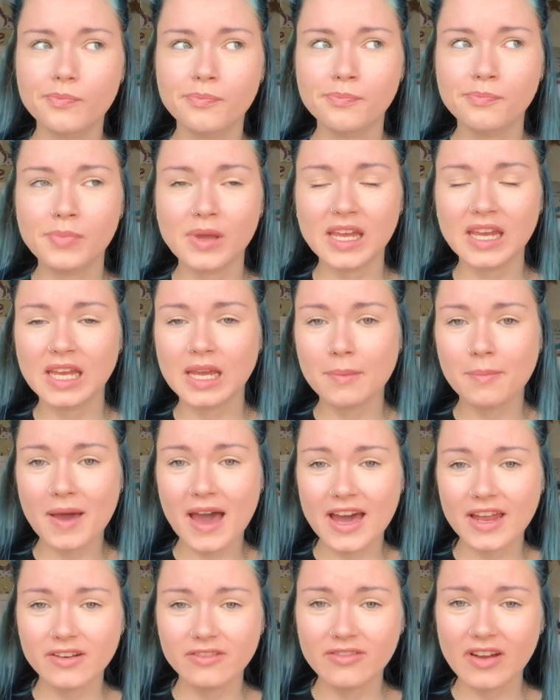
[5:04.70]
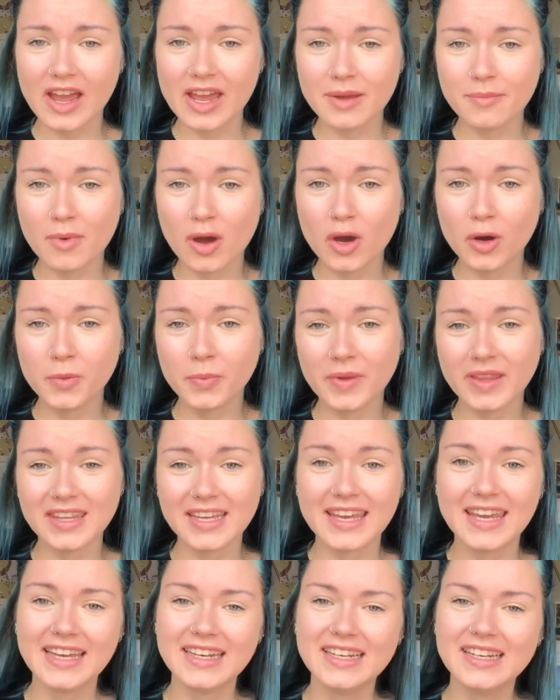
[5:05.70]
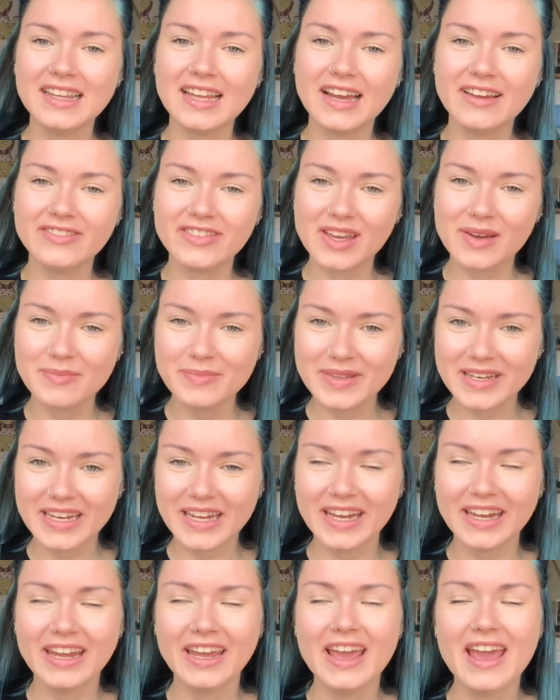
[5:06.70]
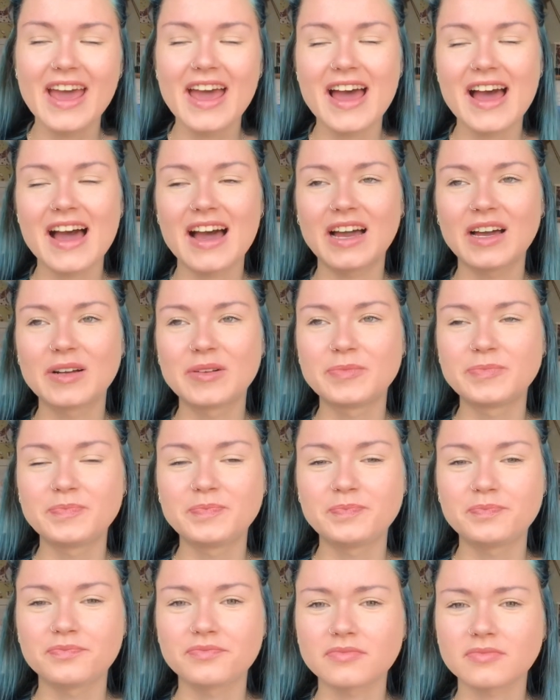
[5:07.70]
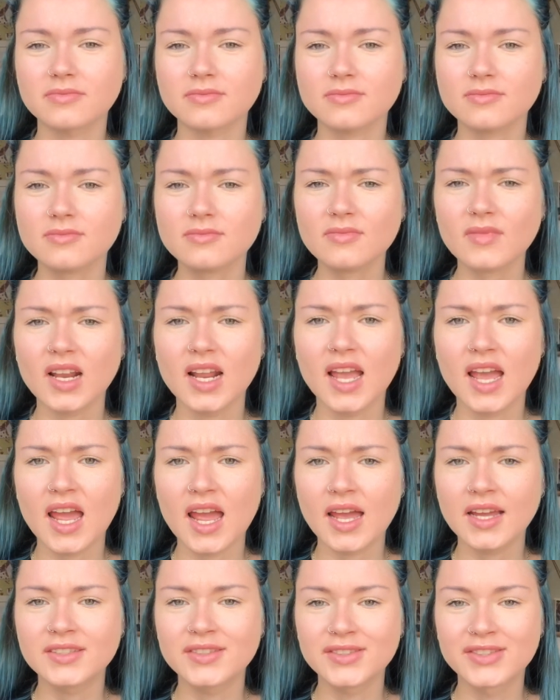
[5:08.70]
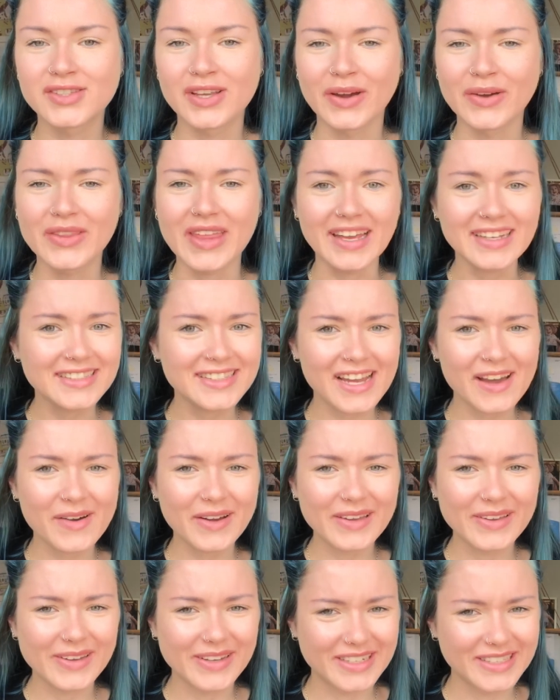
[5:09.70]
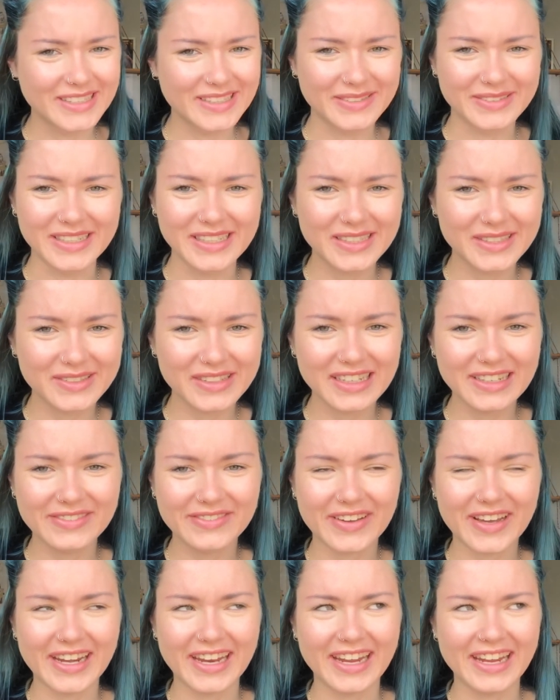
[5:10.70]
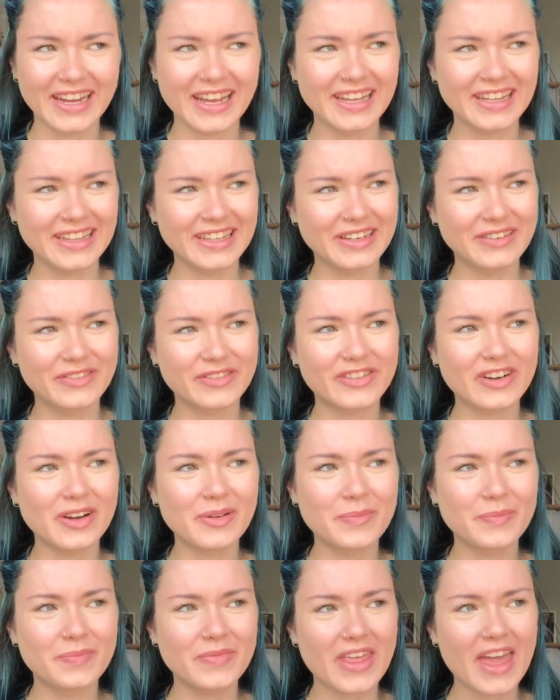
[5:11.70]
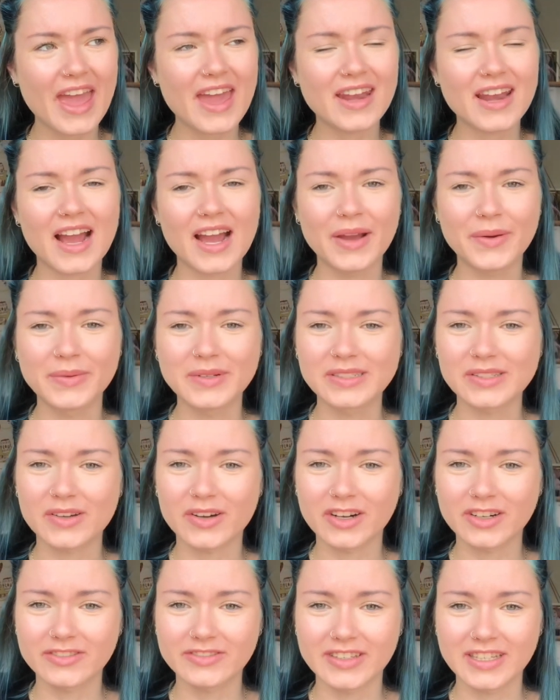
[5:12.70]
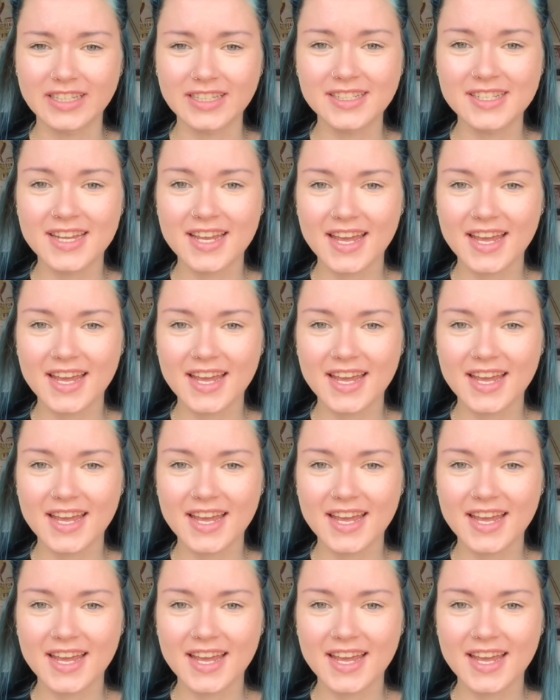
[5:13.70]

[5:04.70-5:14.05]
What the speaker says: being a part of I Am Hope and the Key to Life company. And so that's how I got into it. It's really funny. And then from that I was offered